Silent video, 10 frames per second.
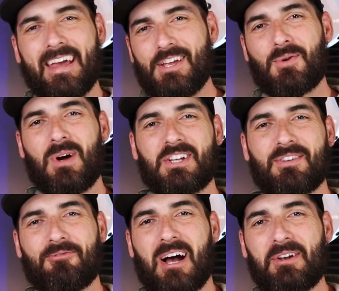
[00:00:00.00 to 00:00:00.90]
Hey, you're
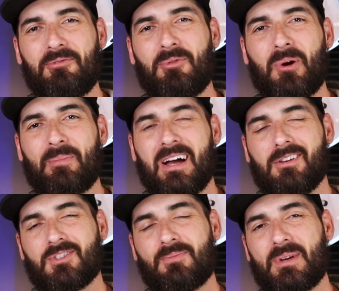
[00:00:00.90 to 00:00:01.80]
watching Vinyl 4
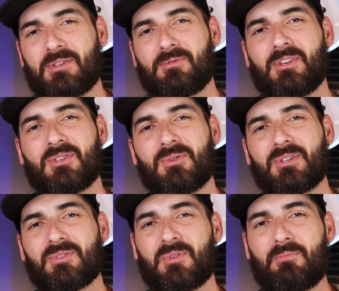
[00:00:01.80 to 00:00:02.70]
Miles, your best
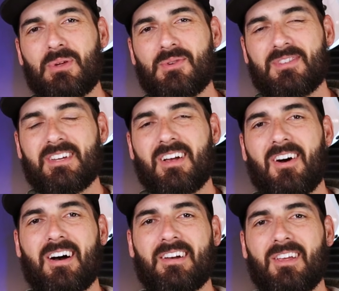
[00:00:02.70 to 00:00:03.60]
resource for music,
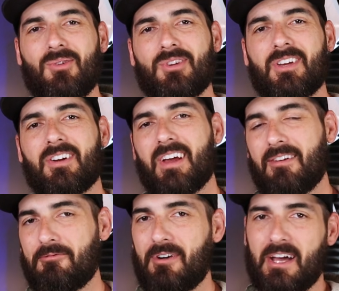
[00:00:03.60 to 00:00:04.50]
audio gear,
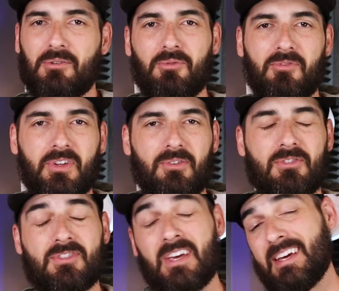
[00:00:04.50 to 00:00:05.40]
and vinyl
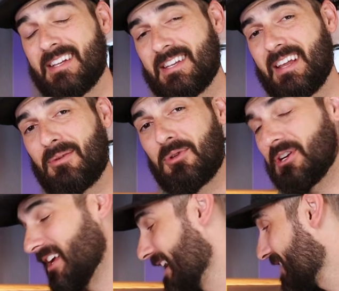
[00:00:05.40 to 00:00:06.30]
reviews. Today we're
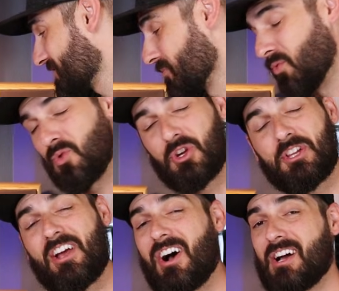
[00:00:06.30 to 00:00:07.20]
looking at some
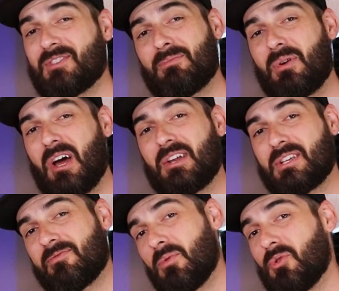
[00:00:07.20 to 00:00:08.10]
really awesome products
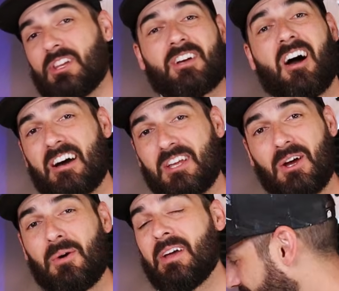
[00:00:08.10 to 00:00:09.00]
from Arylic
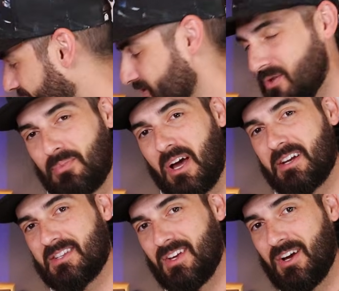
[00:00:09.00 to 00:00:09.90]
Audio. These two
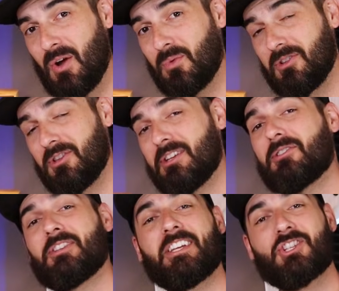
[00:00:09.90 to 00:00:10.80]
products here will
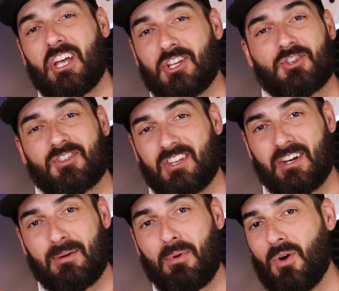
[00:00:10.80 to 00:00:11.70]
literally change your
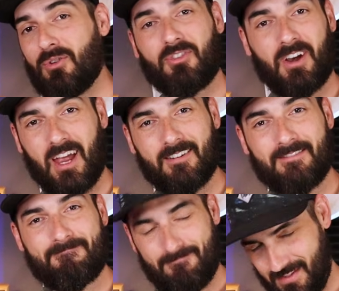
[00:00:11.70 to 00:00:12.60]
setup overnight.
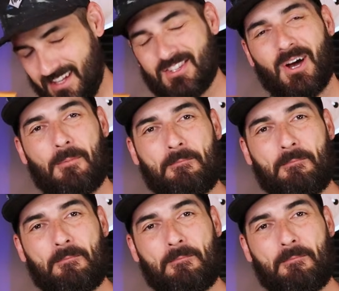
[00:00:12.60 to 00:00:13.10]
Let's go.